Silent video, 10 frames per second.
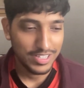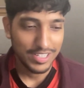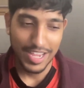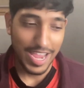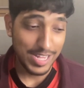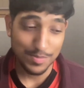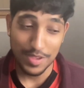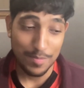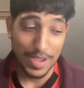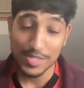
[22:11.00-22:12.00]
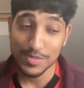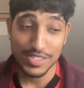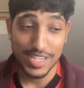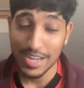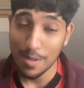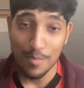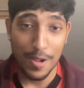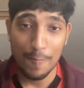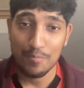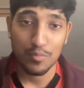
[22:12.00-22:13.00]
it pains me to say that,
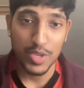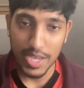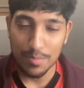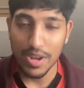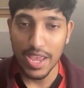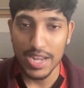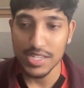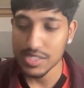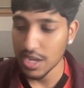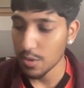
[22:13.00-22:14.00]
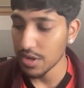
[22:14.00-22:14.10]
but we can play any style.